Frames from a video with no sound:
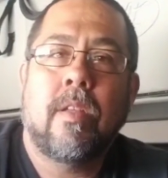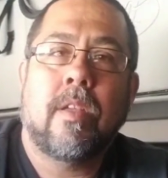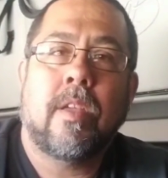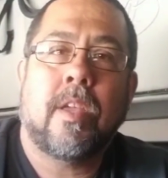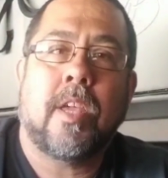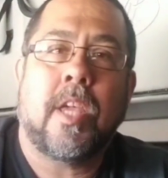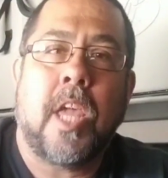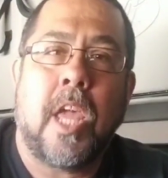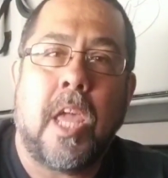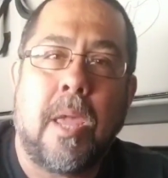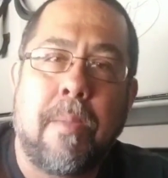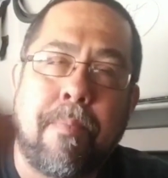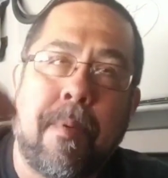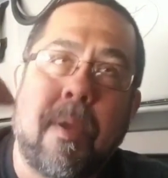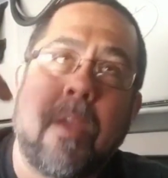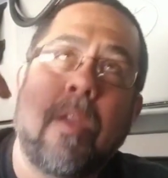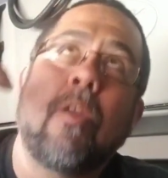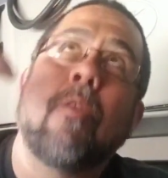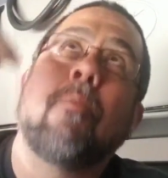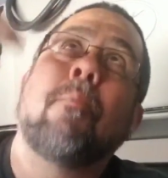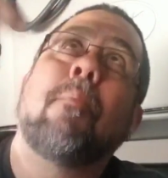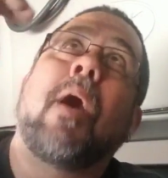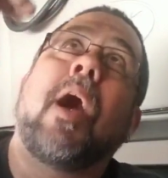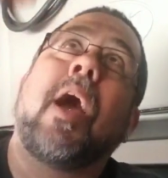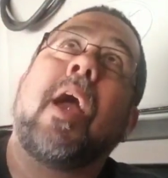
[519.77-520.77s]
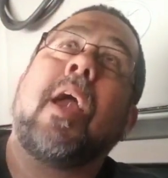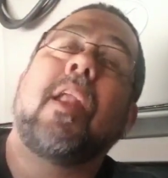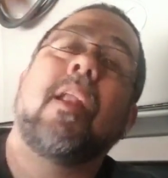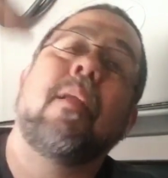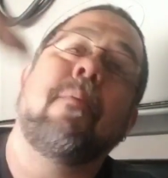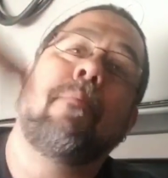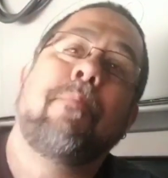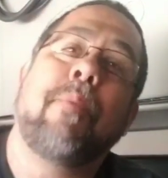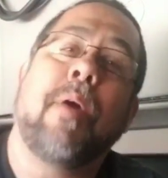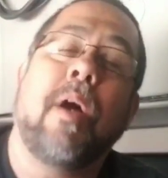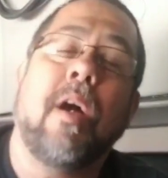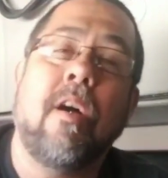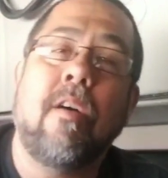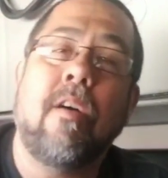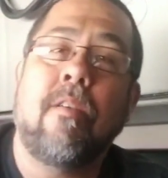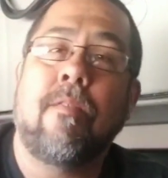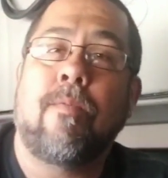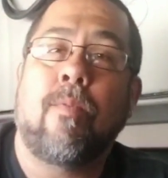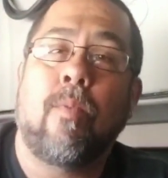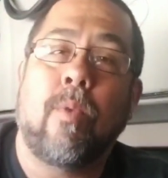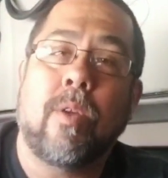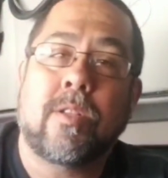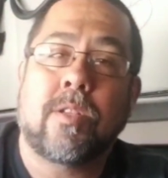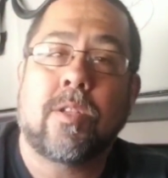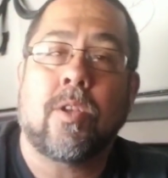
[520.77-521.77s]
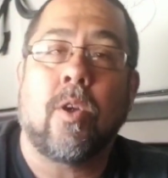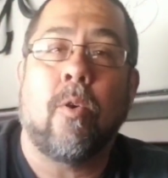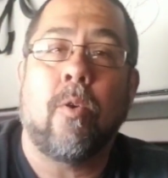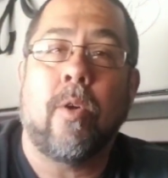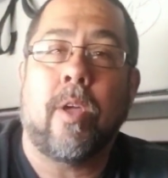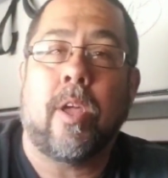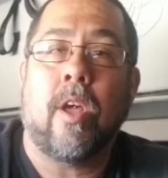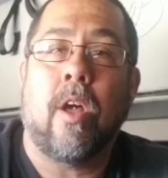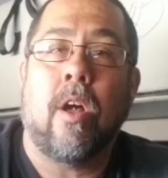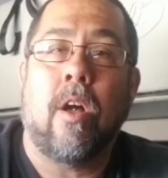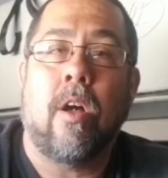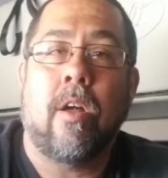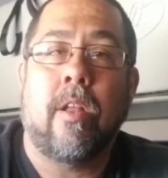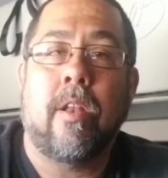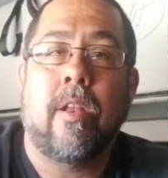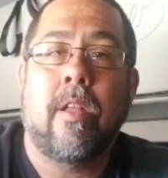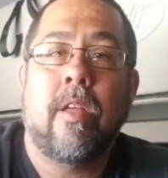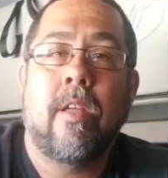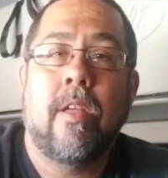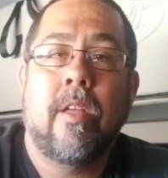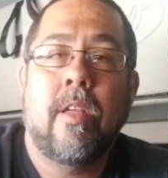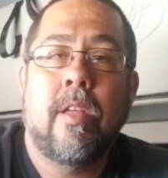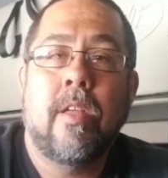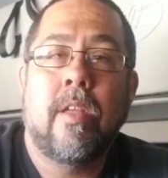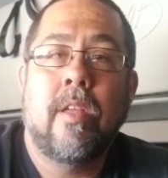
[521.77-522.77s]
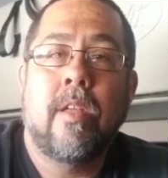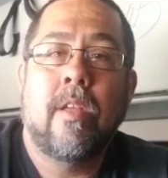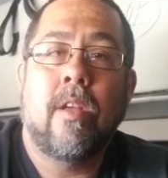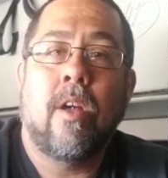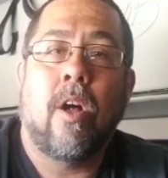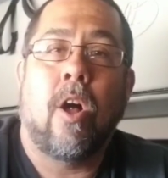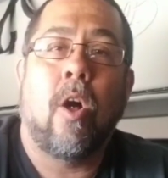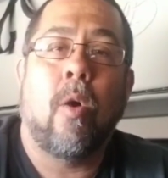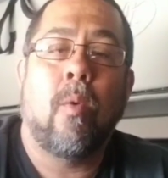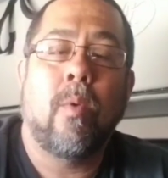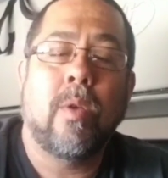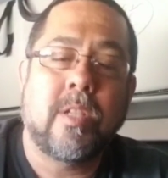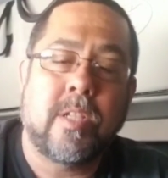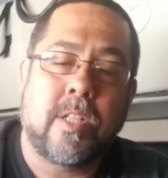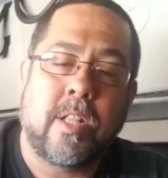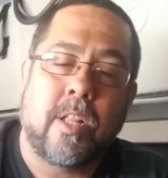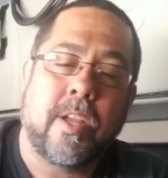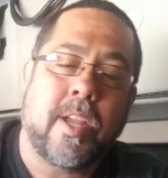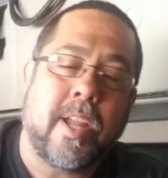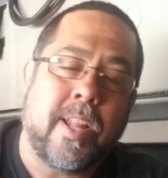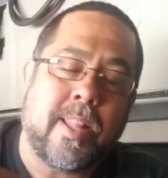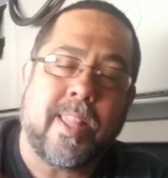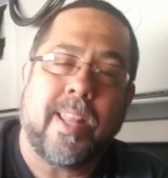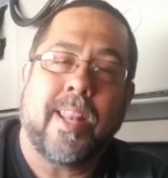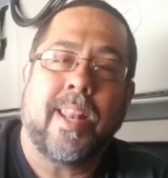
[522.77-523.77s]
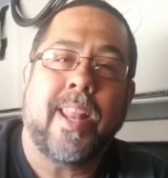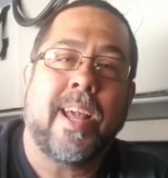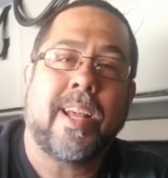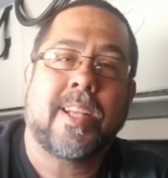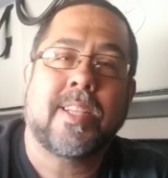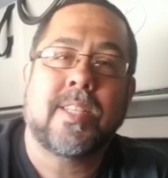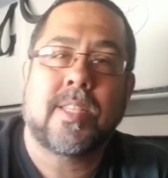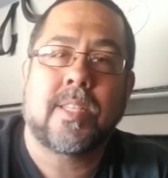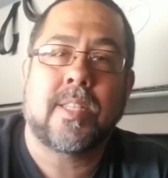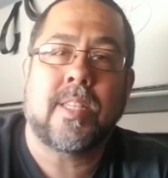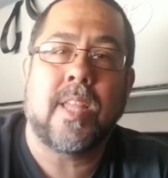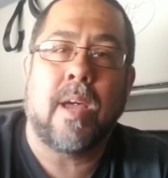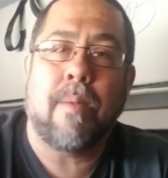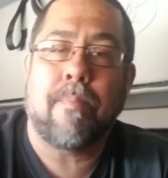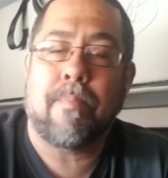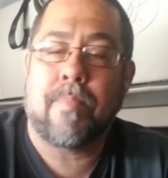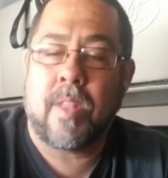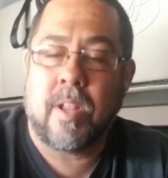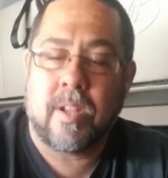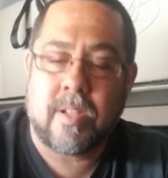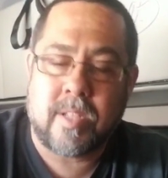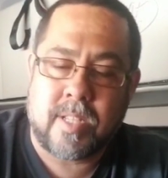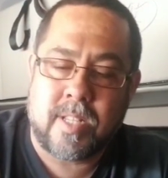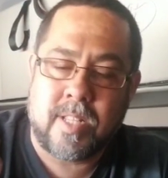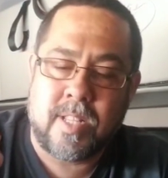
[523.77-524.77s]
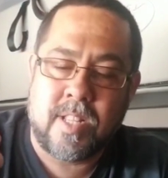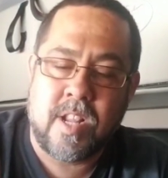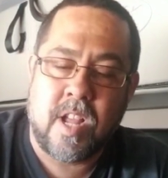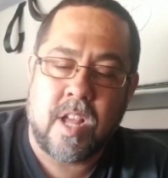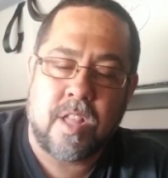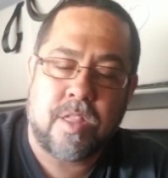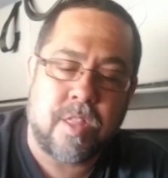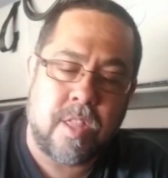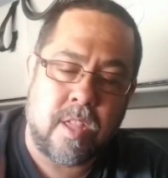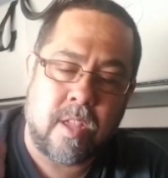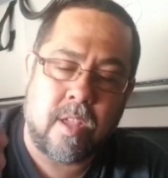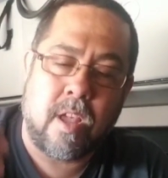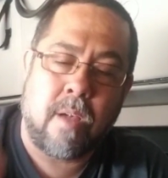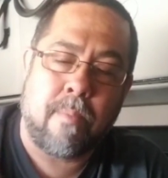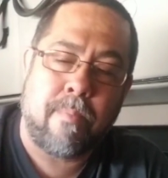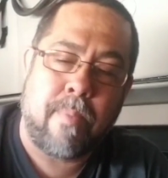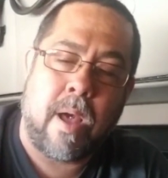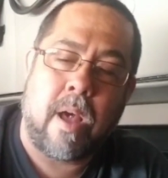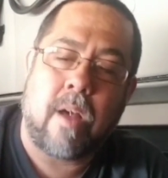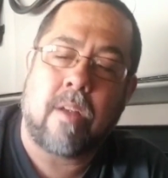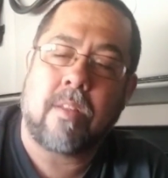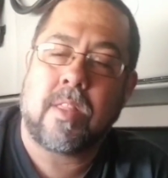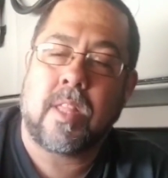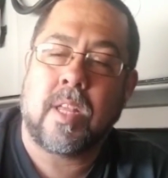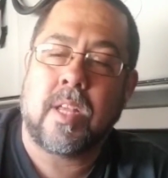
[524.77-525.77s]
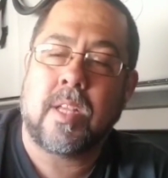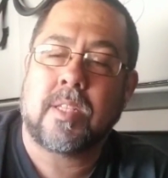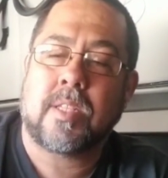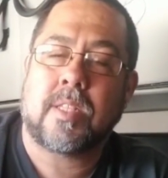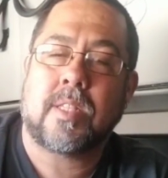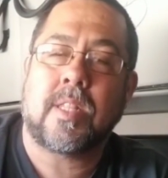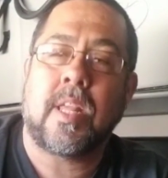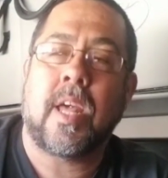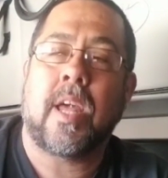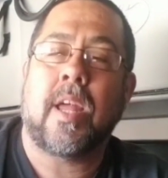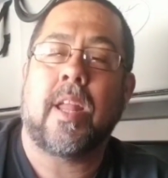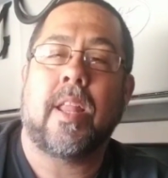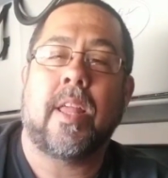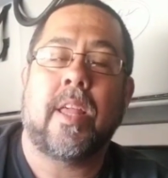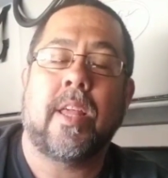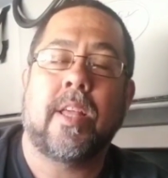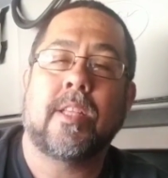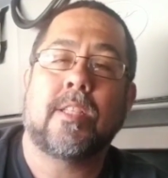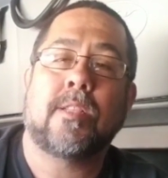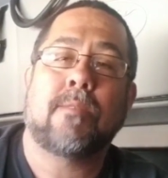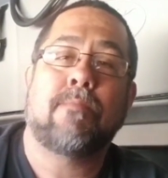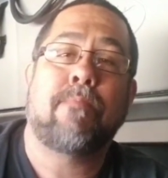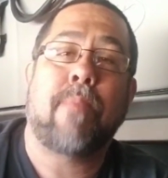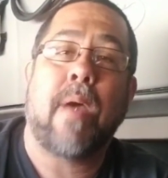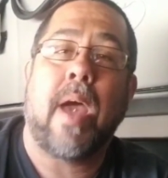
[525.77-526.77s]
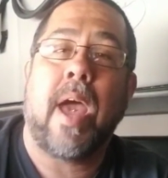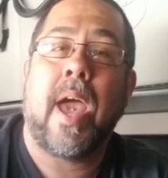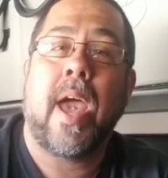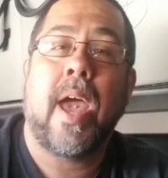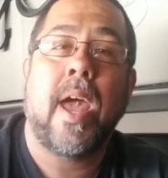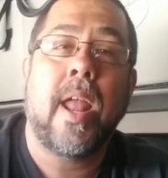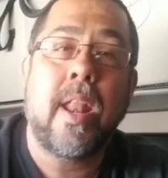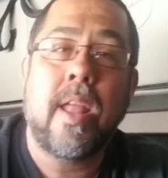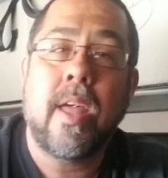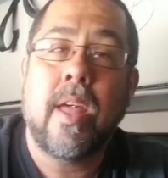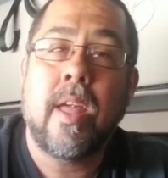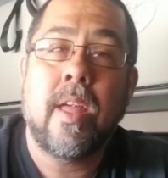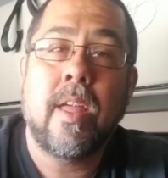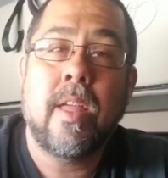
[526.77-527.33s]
Keep your mind above what's going on. Always look at the next step. There's nothing about this that is bad.